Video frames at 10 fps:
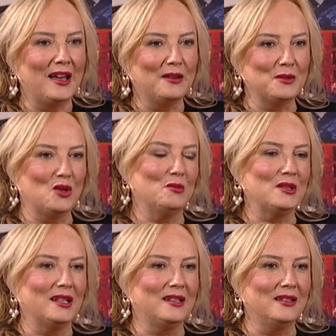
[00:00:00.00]
And it was
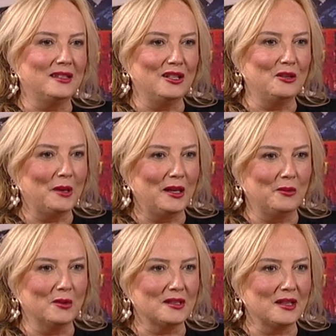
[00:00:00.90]
almost like the DUP
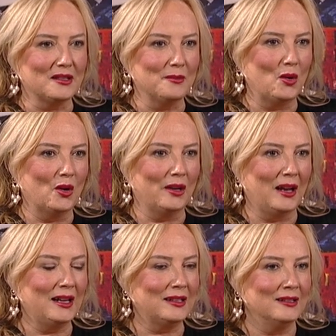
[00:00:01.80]
was a supporting
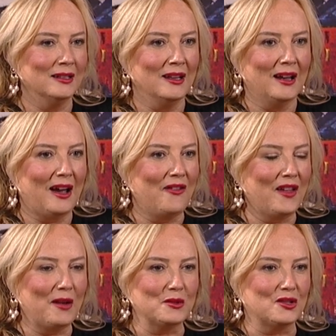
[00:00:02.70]
act. And
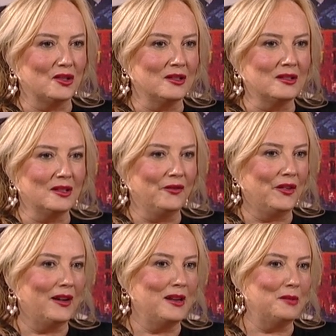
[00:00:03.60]
that was just
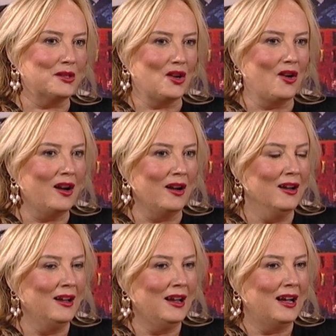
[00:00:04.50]
very bizarre.
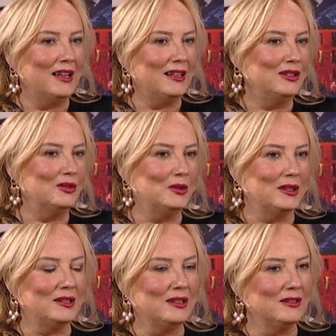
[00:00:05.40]
And I know
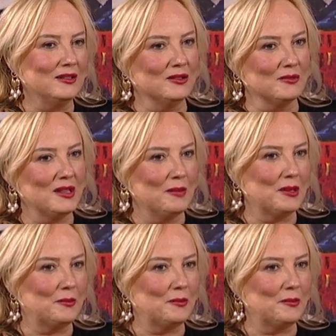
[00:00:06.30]
that, you know, Sam